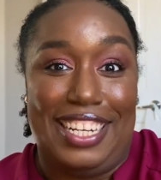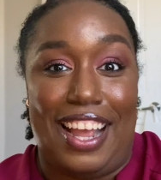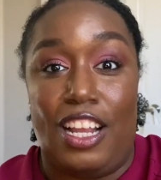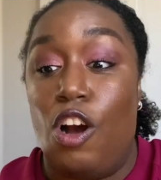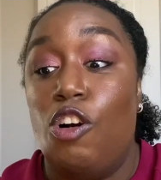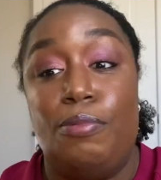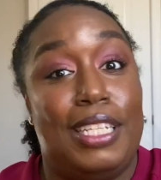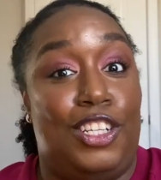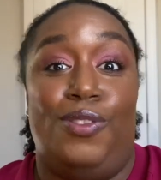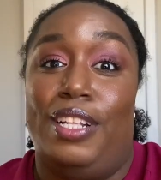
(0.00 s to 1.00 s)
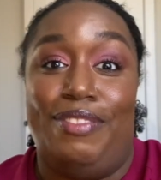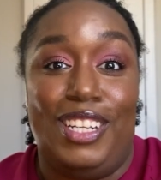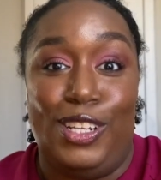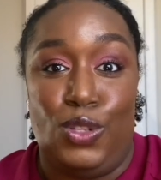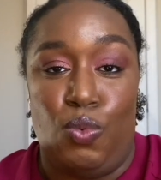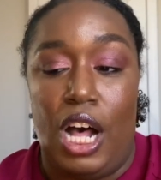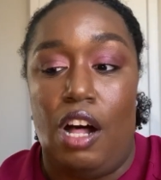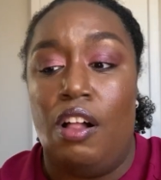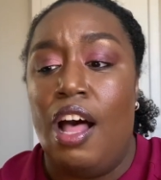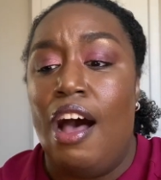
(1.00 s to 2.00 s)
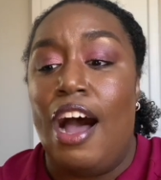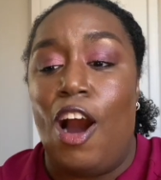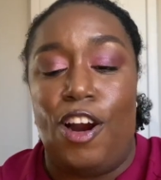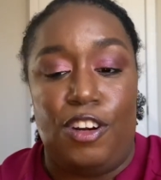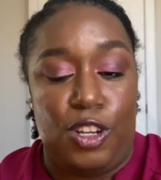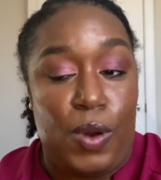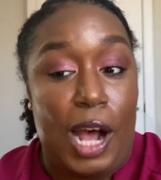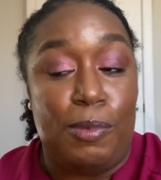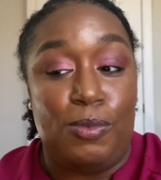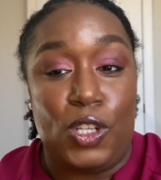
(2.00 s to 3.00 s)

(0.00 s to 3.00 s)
I hope that you loved it as well. Her new album's